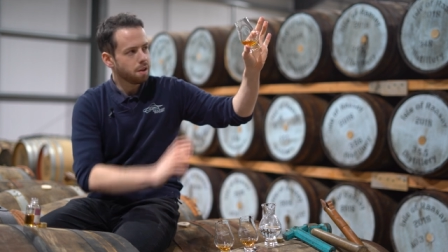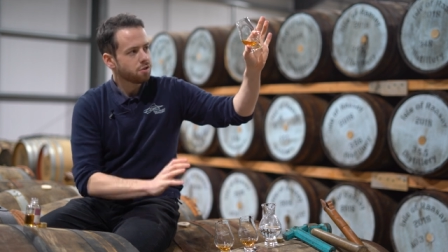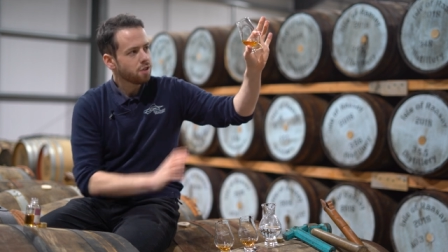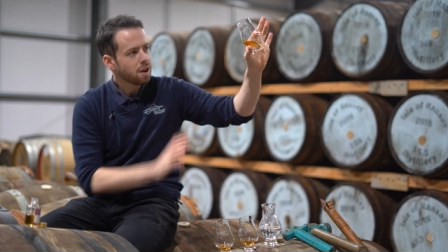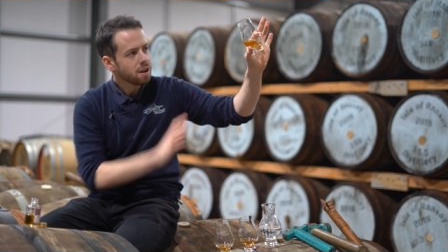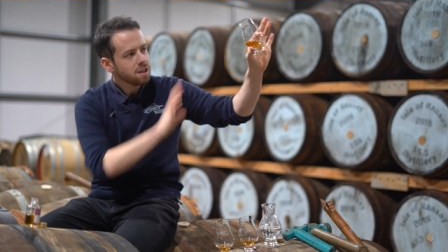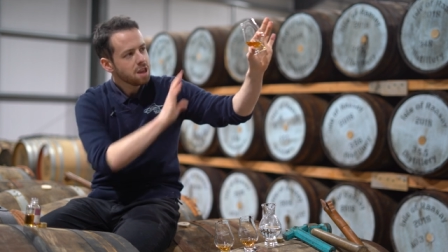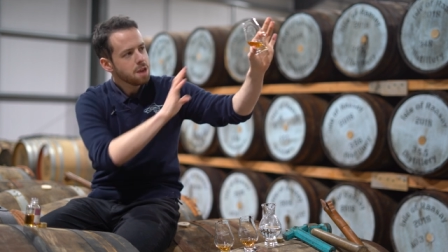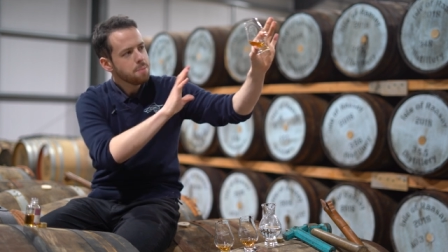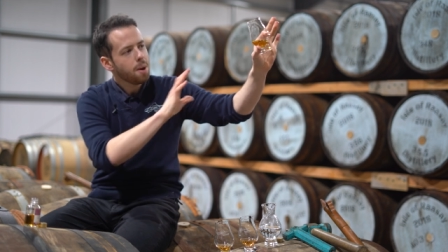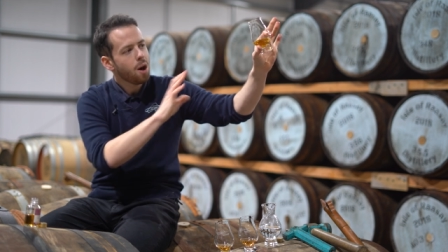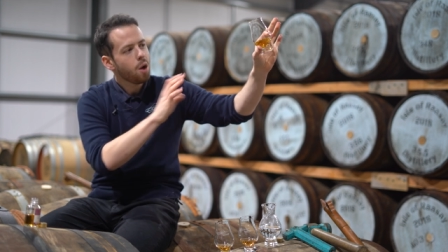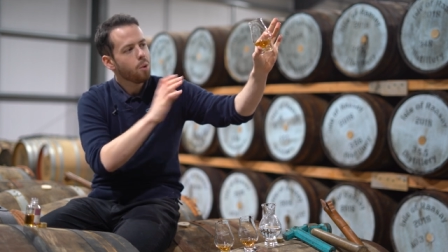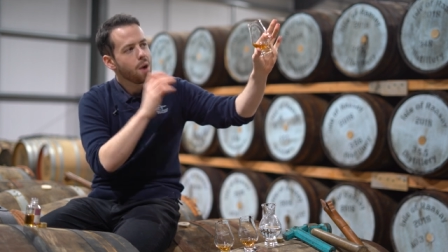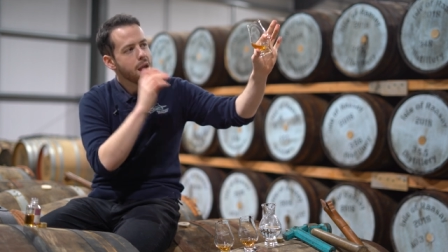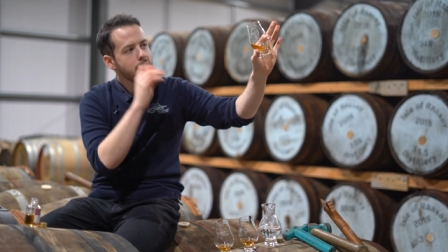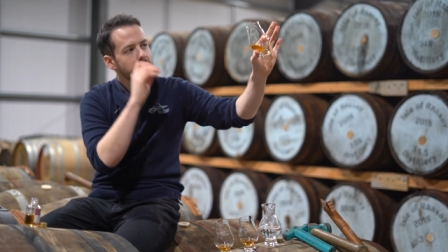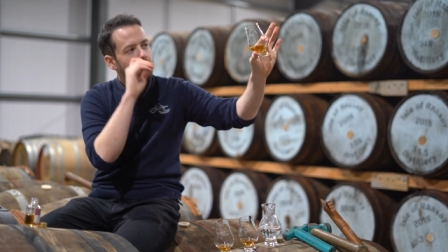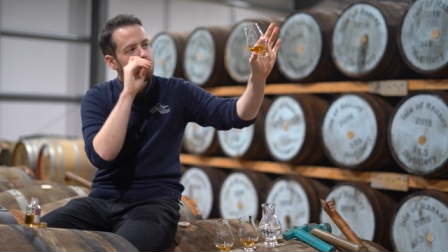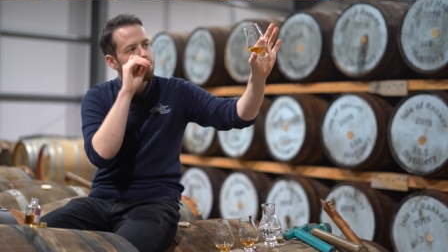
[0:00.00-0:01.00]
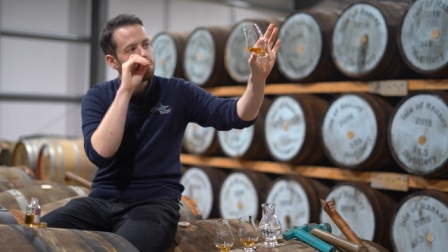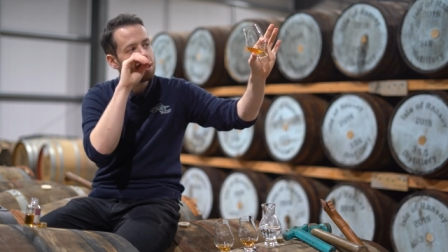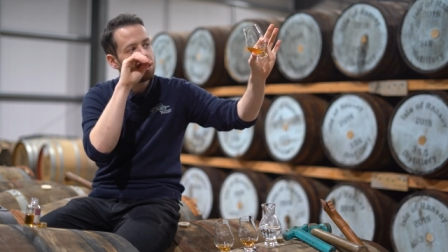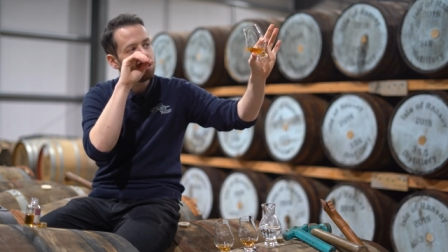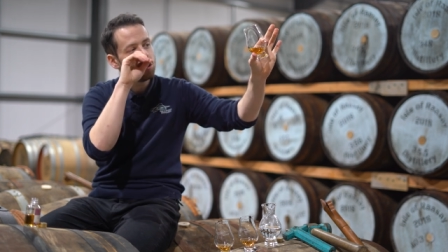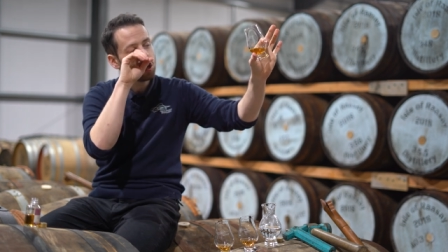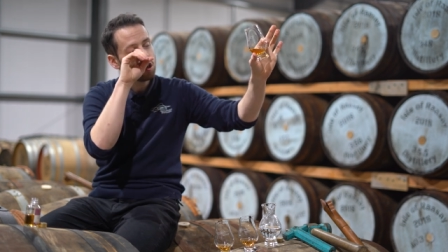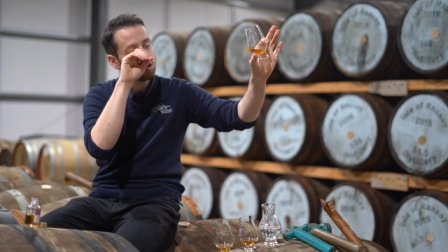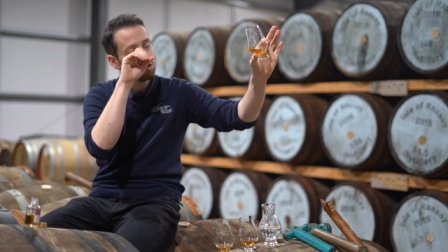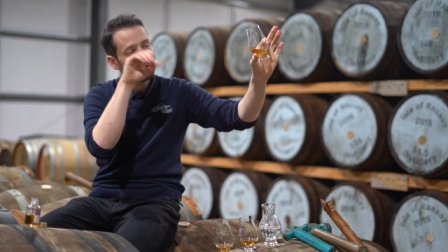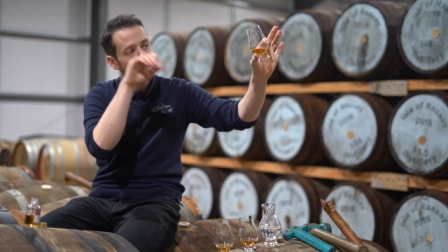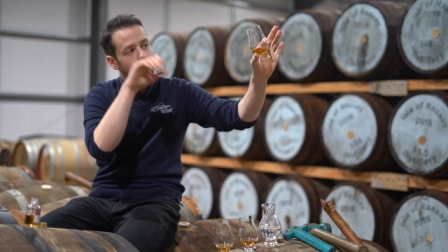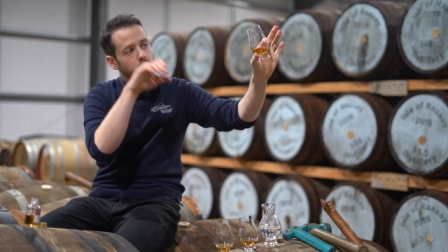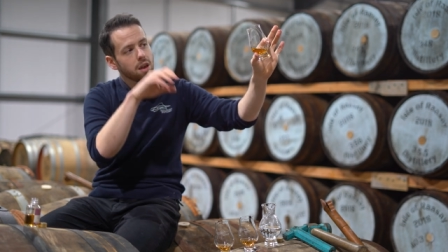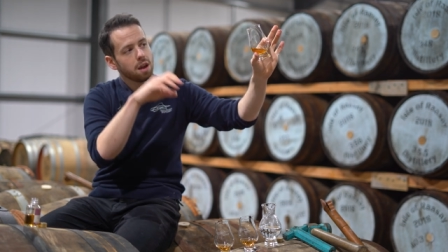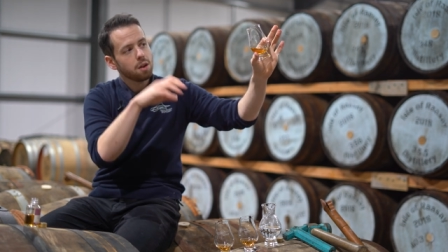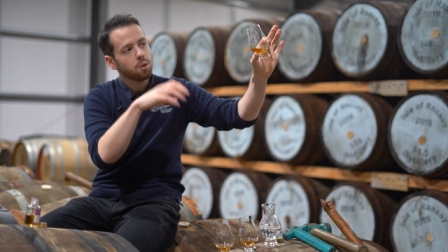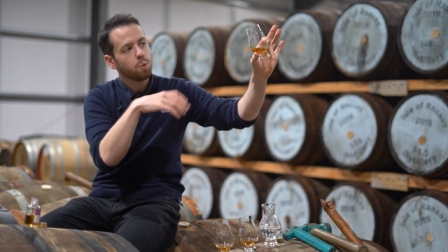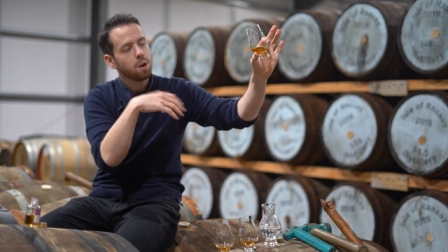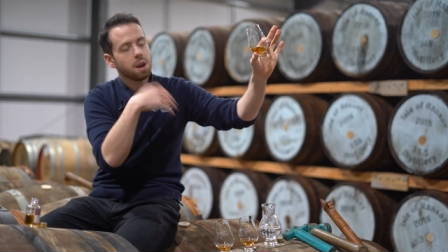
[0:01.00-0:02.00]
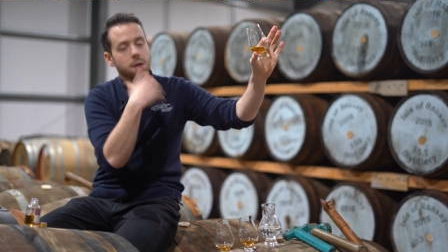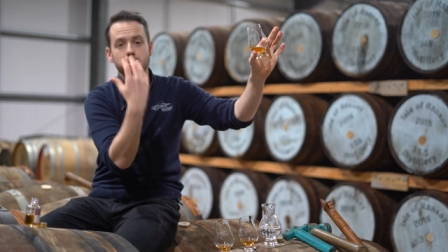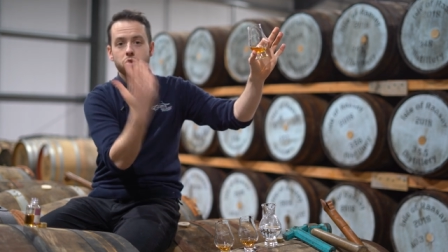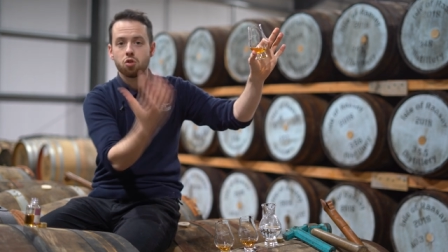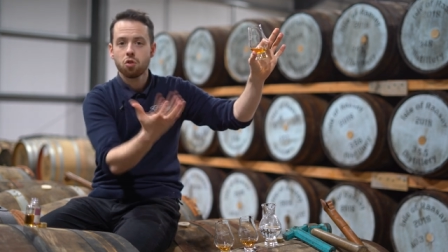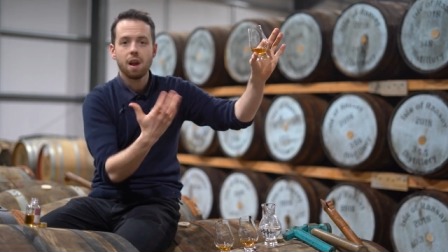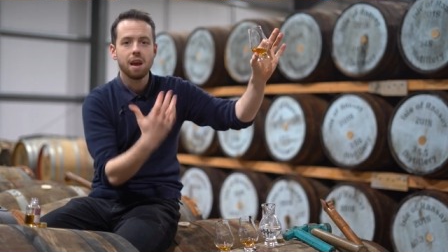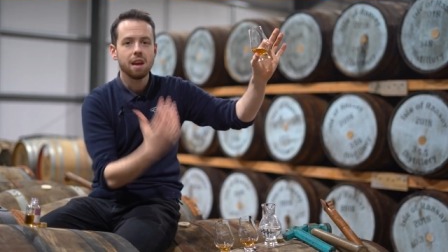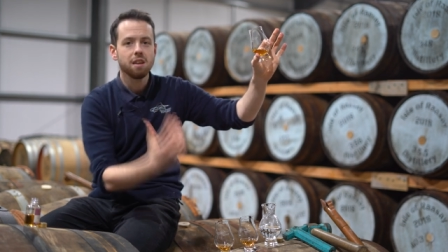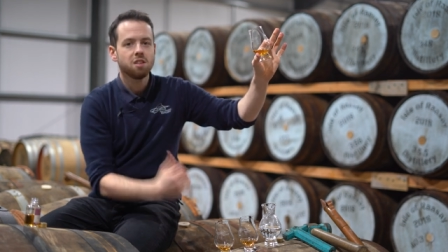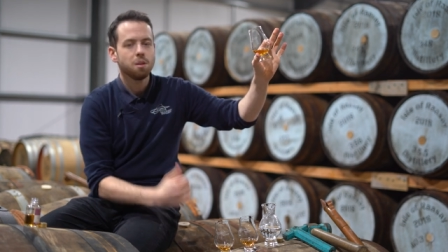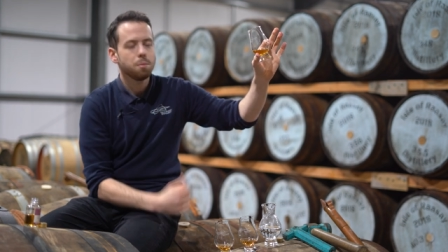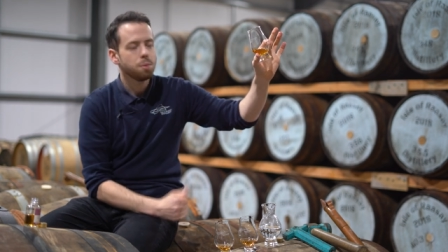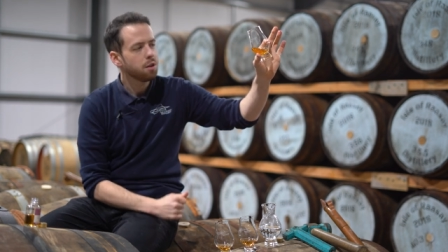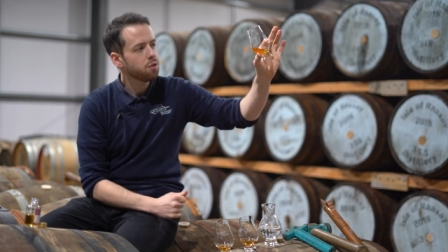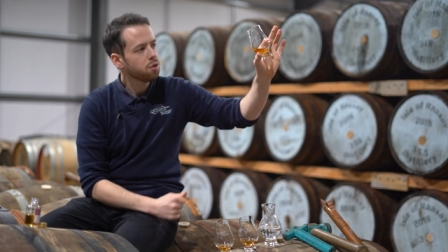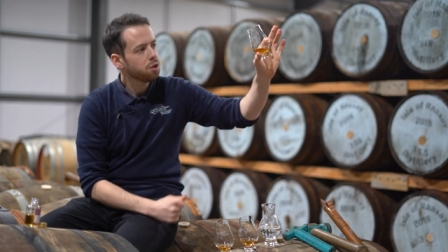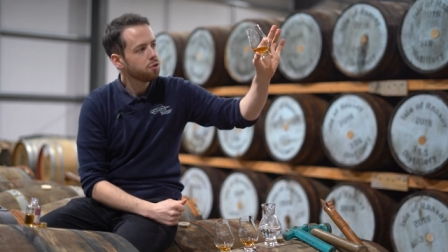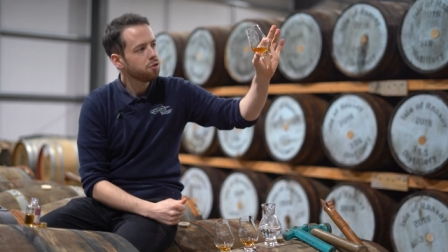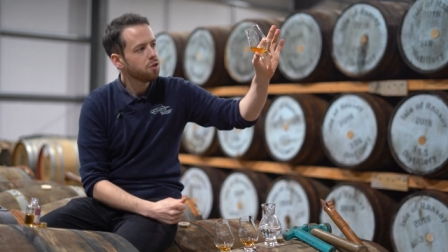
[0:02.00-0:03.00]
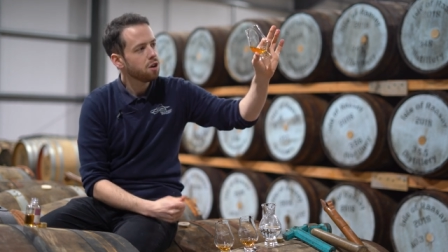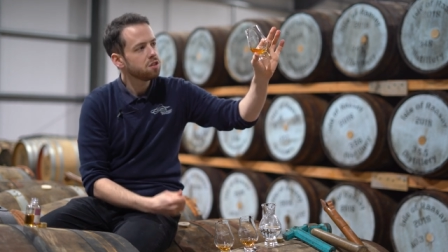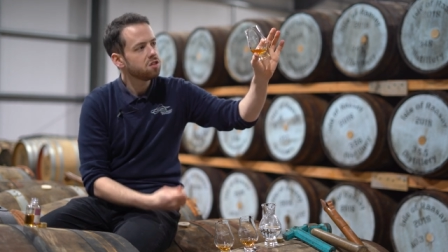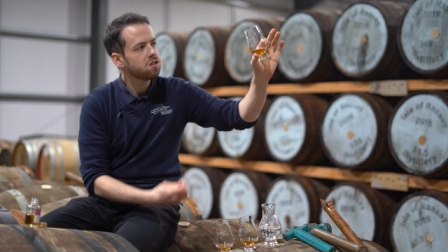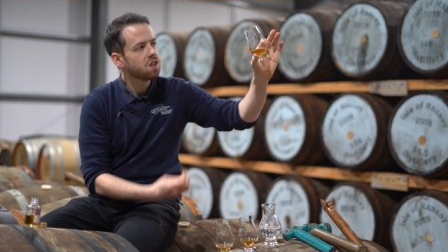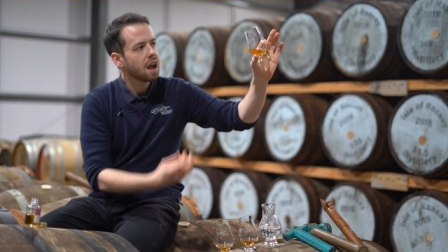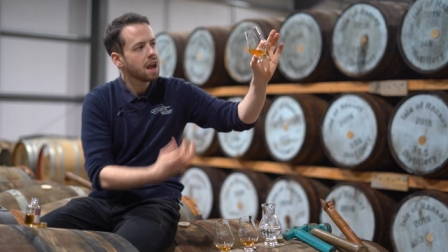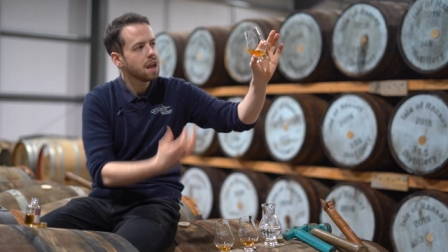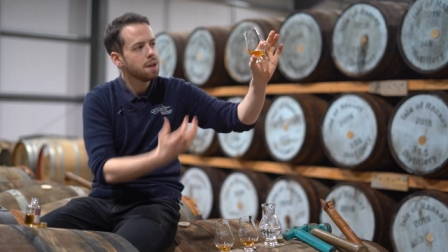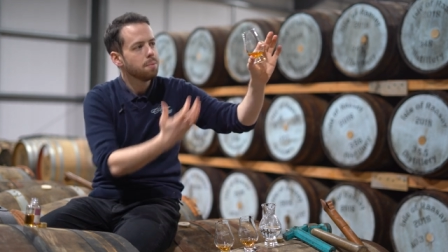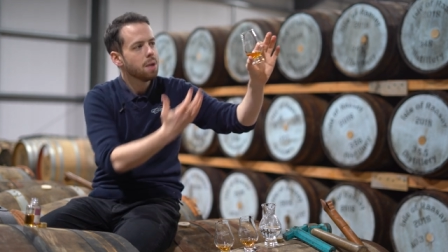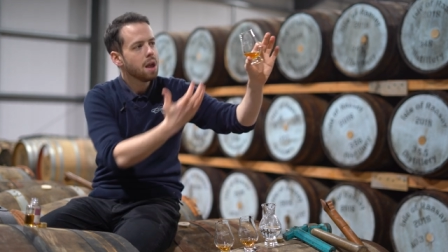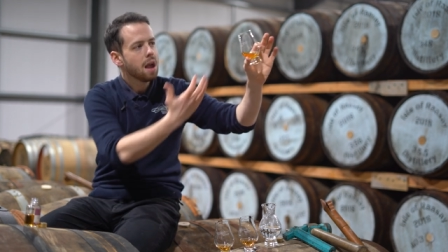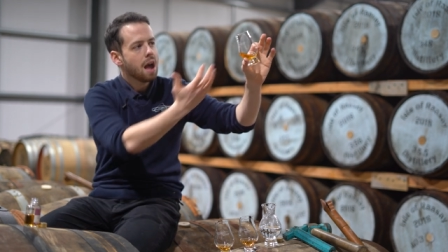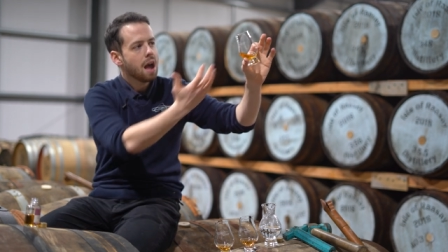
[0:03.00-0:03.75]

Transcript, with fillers: I try to keep it away from me just so that when I'm trying something for the first time,